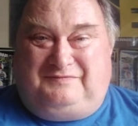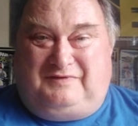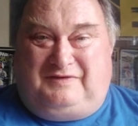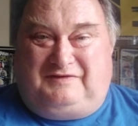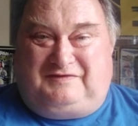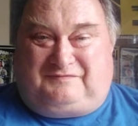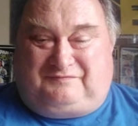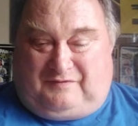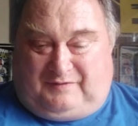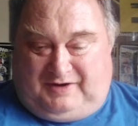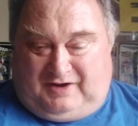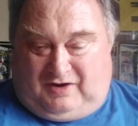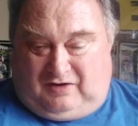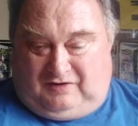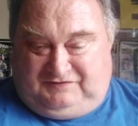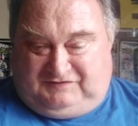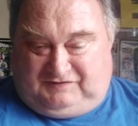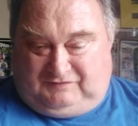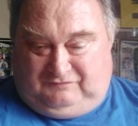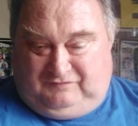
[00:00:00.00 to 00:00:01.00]
it's very
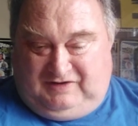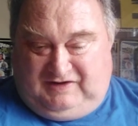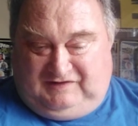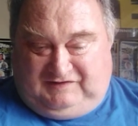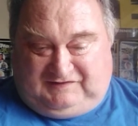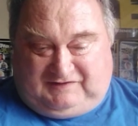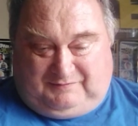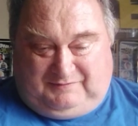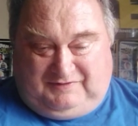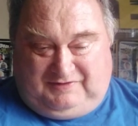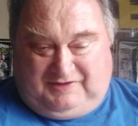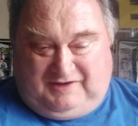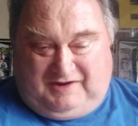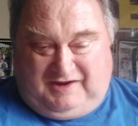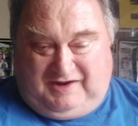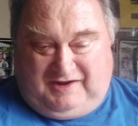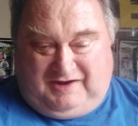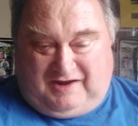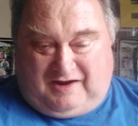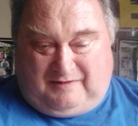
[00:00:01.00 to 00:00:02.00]
hard to read some of
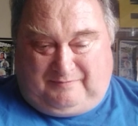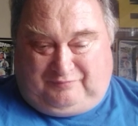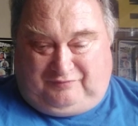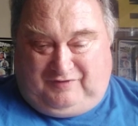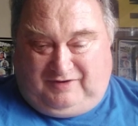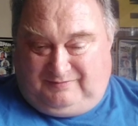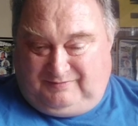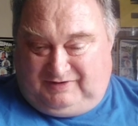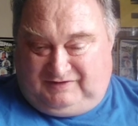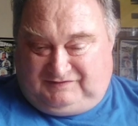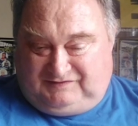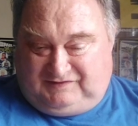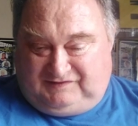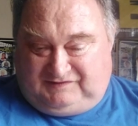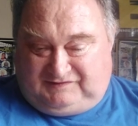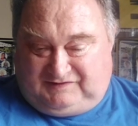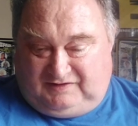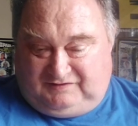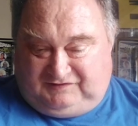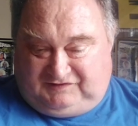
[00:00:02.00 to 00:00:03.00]
the print because it's
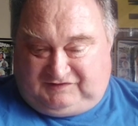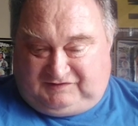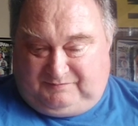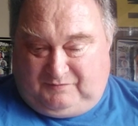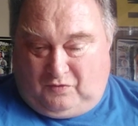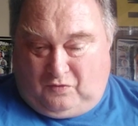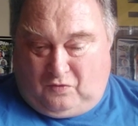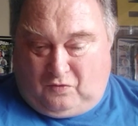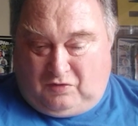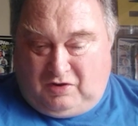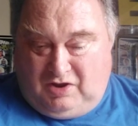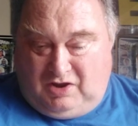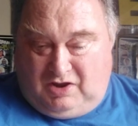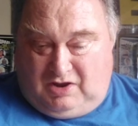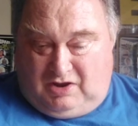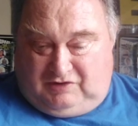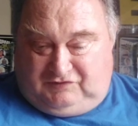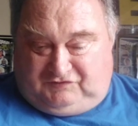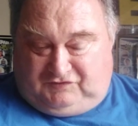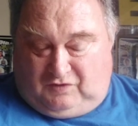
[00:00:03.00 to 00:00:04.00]
so small.
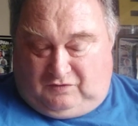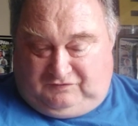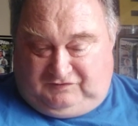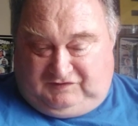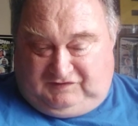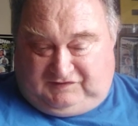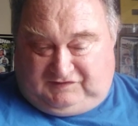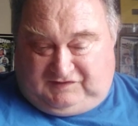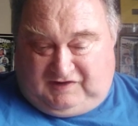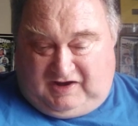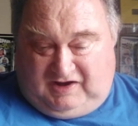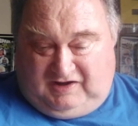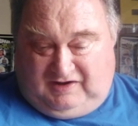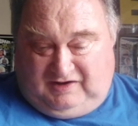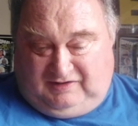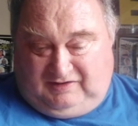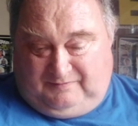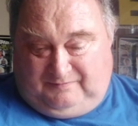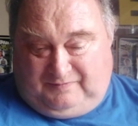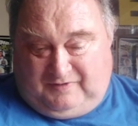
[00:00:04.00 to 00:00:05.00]
George is seen
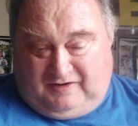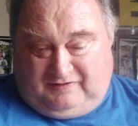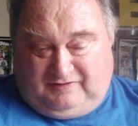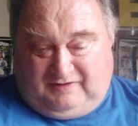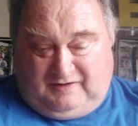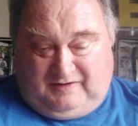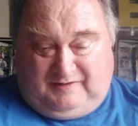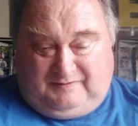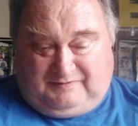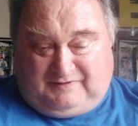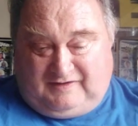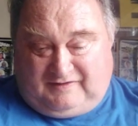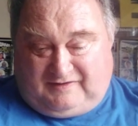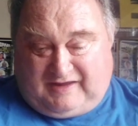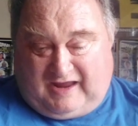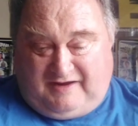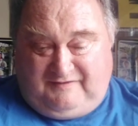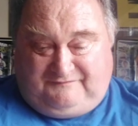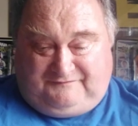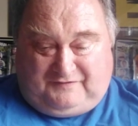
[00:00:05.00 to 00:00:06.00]
in the
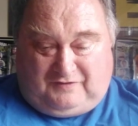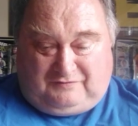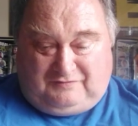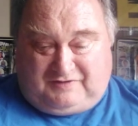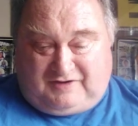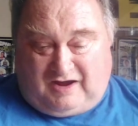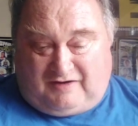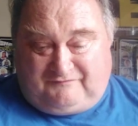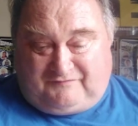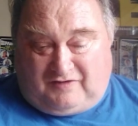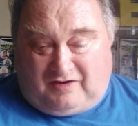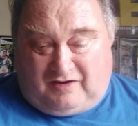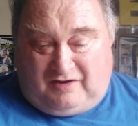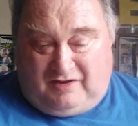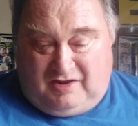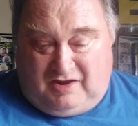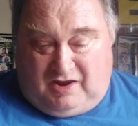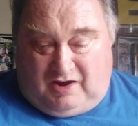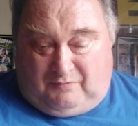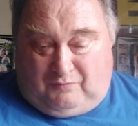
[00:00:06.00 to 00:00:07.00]
gatefold cover
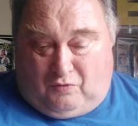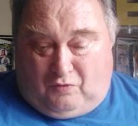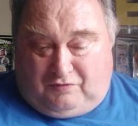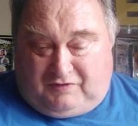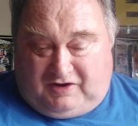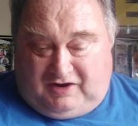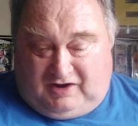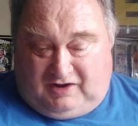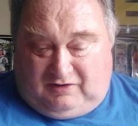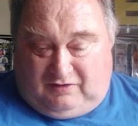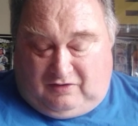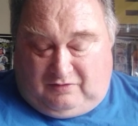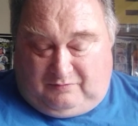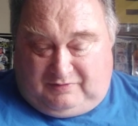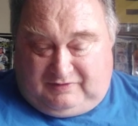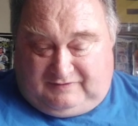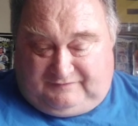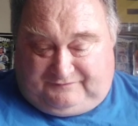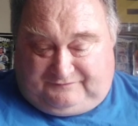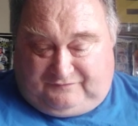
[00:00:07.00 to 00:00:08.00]
walking along
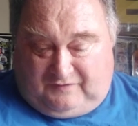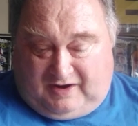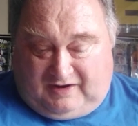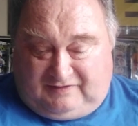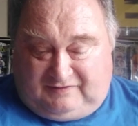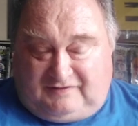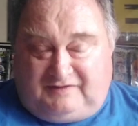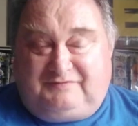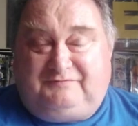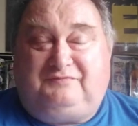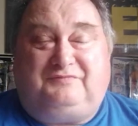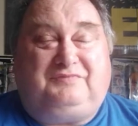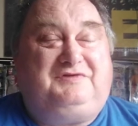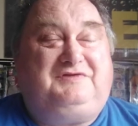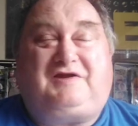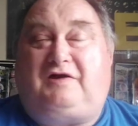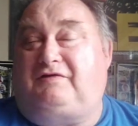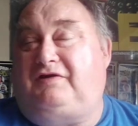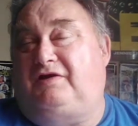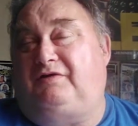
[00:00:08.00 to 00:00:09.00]
with a friend. I
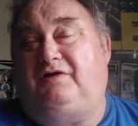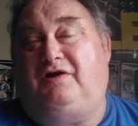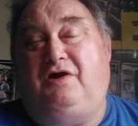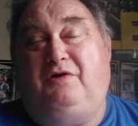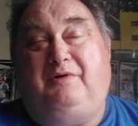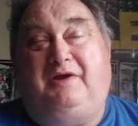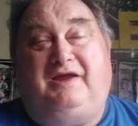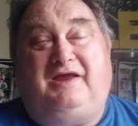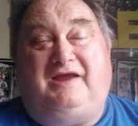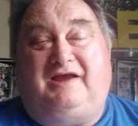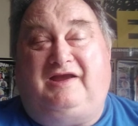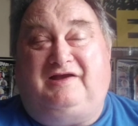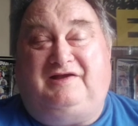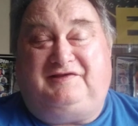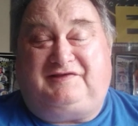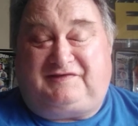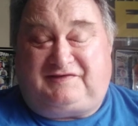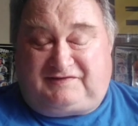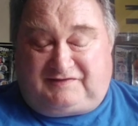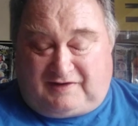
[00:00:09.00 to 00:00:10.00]
don't know who it
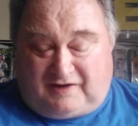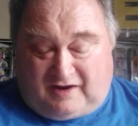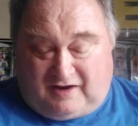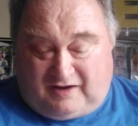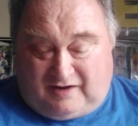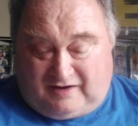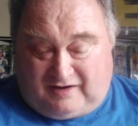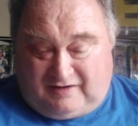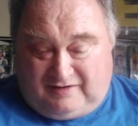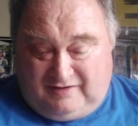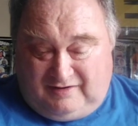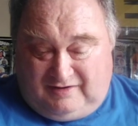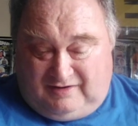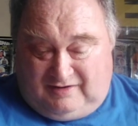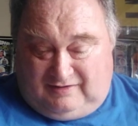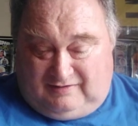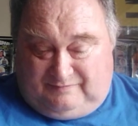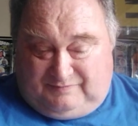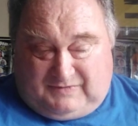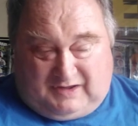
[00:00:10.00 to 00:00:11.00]
is,
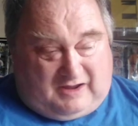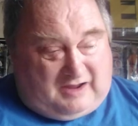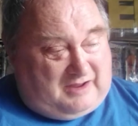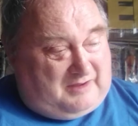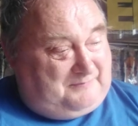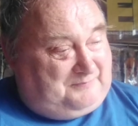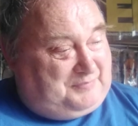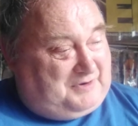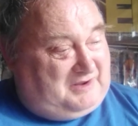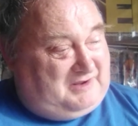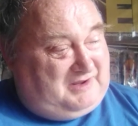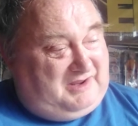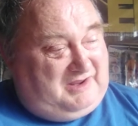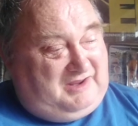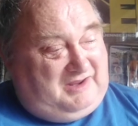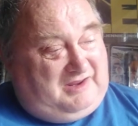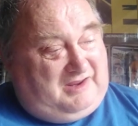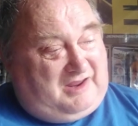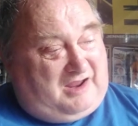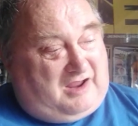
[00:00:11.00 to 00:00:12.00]
but
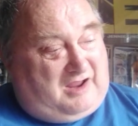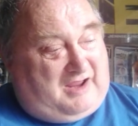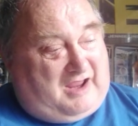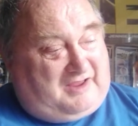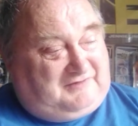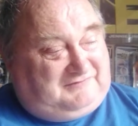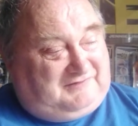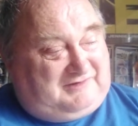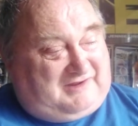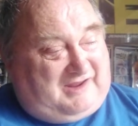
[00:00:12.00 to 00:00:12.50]
I had to